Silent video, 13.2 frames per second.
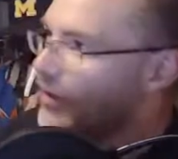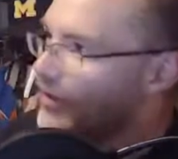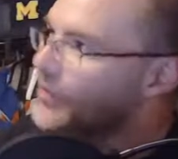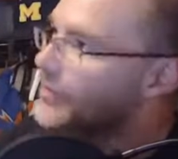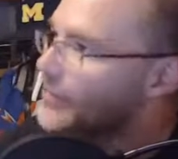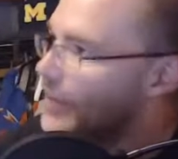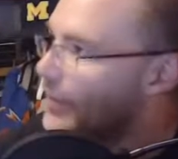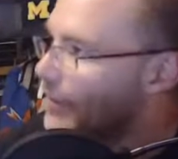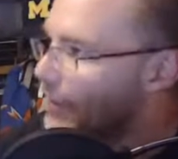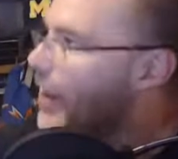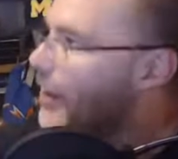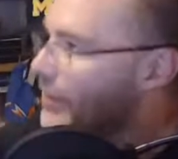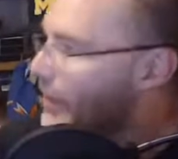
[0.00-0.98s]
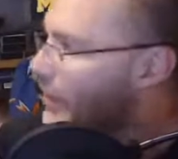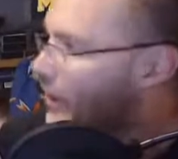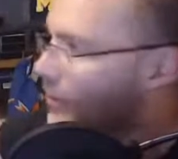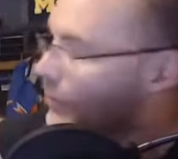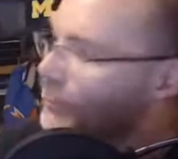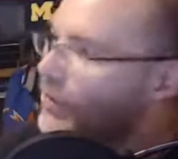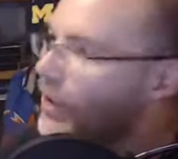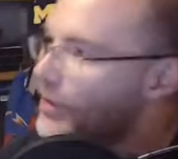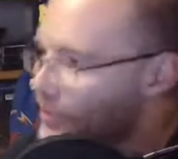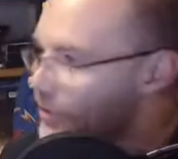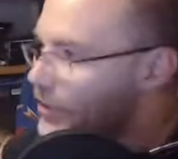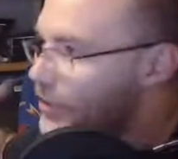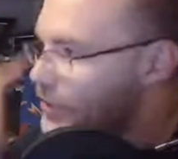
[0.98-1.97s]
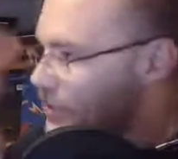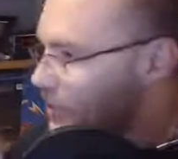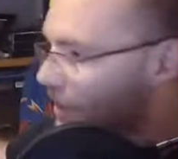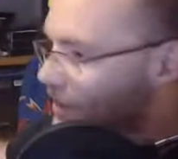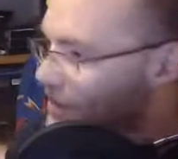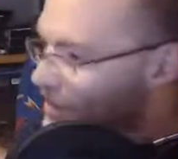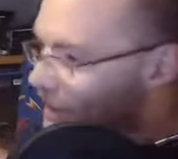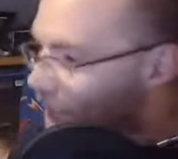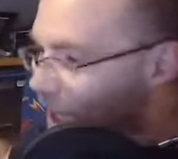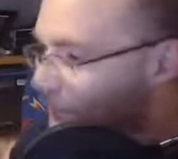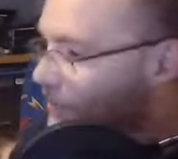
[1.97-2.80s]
You know, my mom ended up moving on too. She married this guy,